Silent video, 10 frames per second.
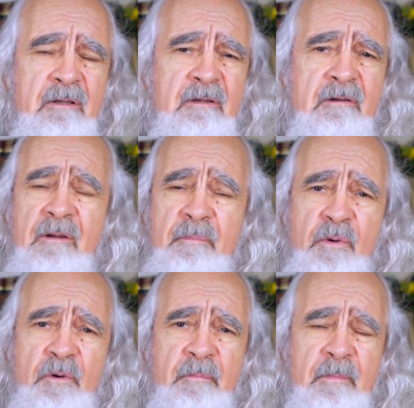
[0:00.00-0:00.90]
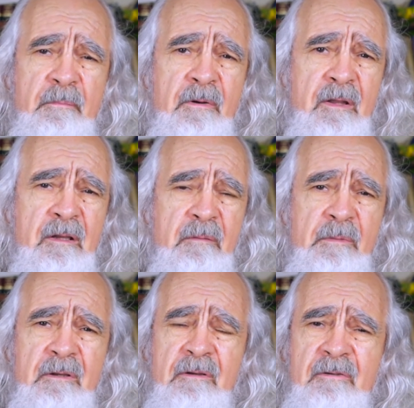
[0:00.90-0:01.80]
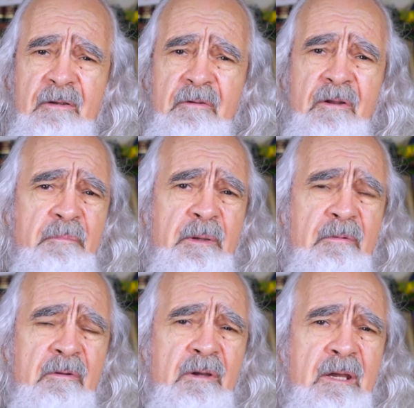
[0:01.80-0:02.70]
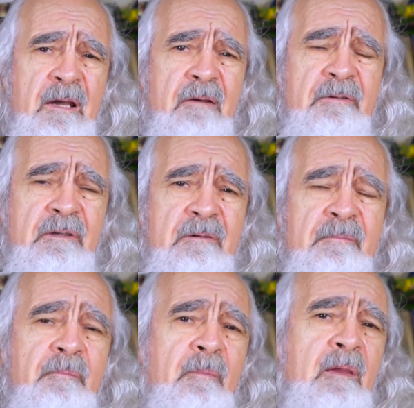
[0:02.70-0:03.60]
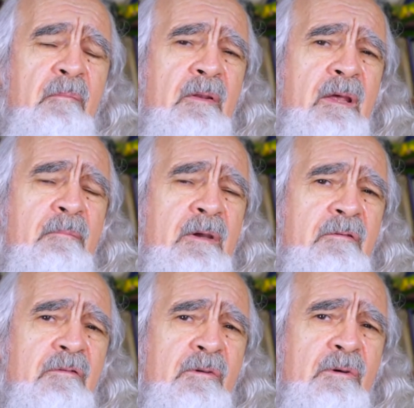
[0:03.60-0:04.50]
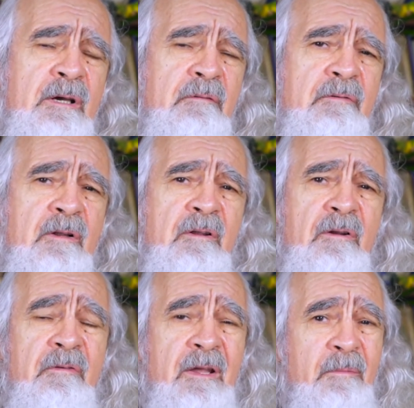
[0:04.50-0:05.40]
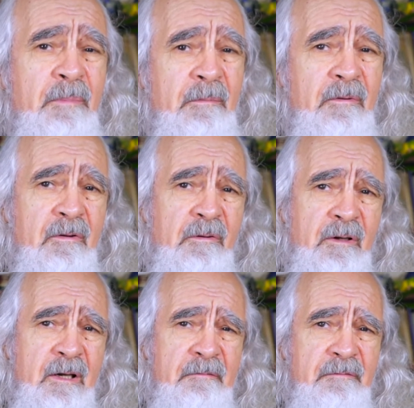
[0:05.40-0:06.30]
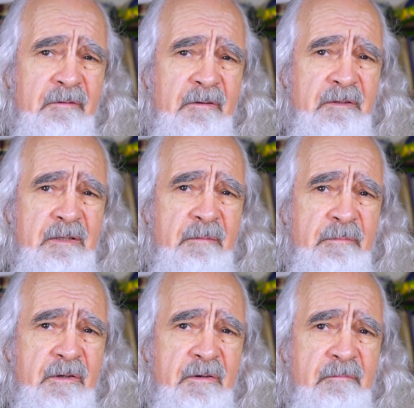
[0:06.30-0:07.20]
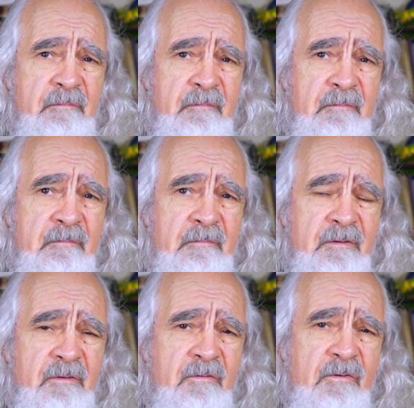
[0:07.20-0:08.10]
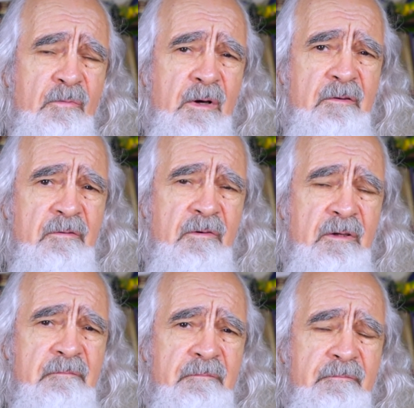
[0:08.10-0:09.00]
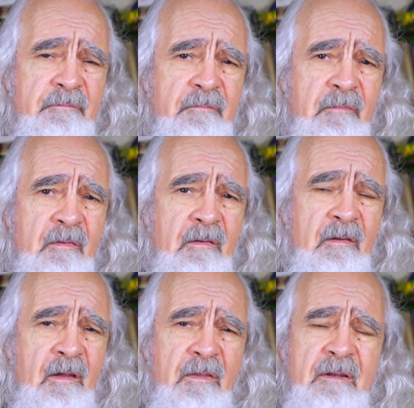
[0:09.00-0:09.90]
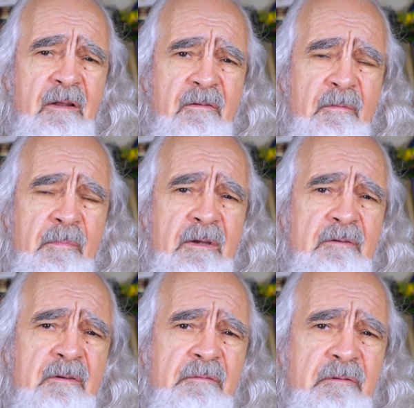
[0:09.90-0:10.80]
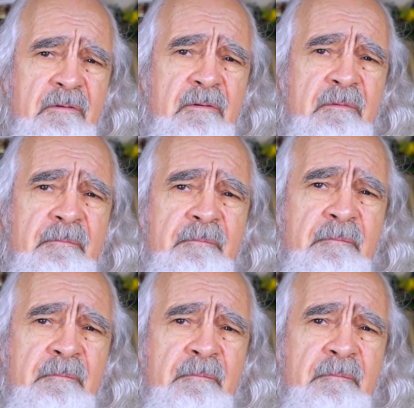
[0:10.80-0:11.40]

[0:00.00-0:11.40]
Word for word: You're an important member of that community because you have a lot of people looking after you, but that means you have a lot of other people to look after at the same time. It's a two way street. I think that's the major difference.